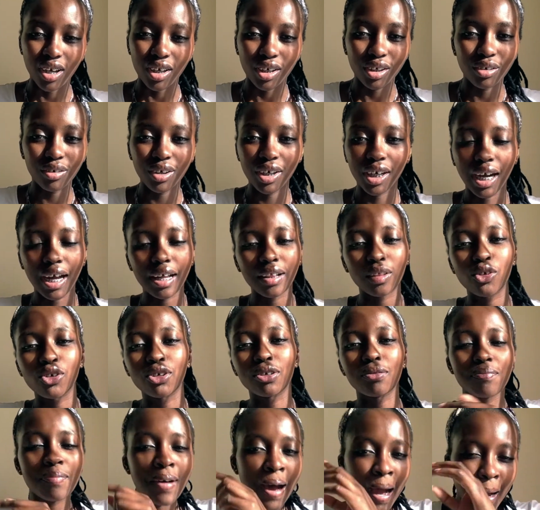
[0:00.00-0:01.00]
you want to cut those
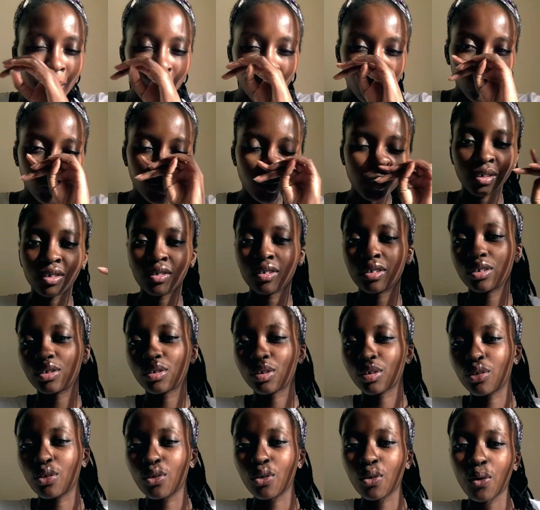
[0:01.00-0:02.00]
pounds, you want to
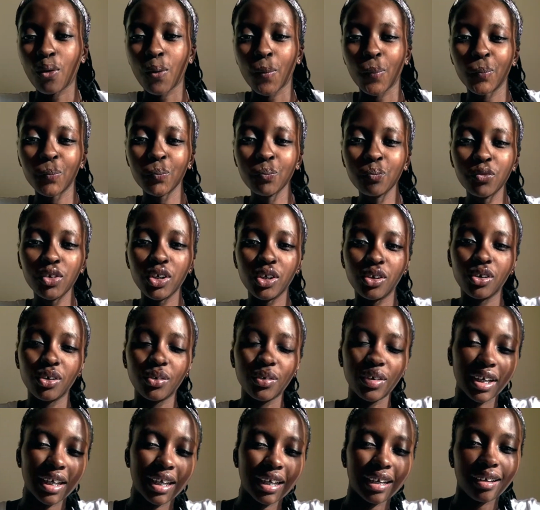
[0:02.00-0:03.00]
go, you
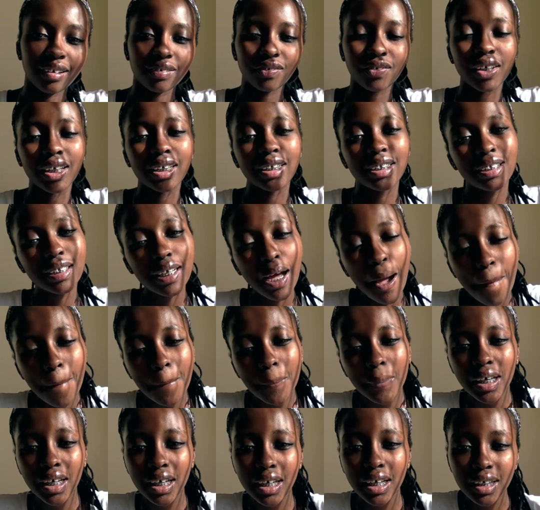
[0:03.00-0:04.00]
want to get a flat
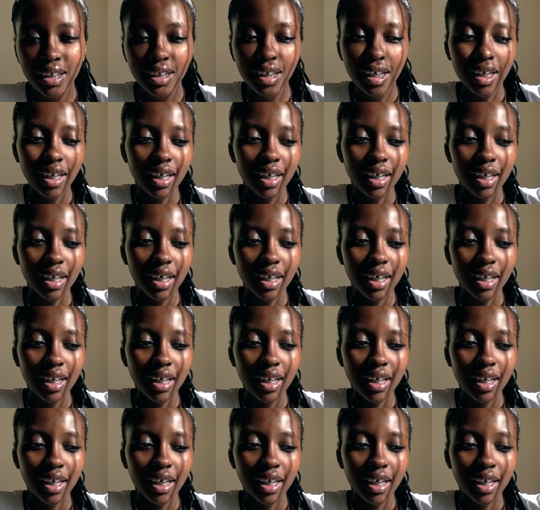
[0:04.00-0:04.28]
tummy.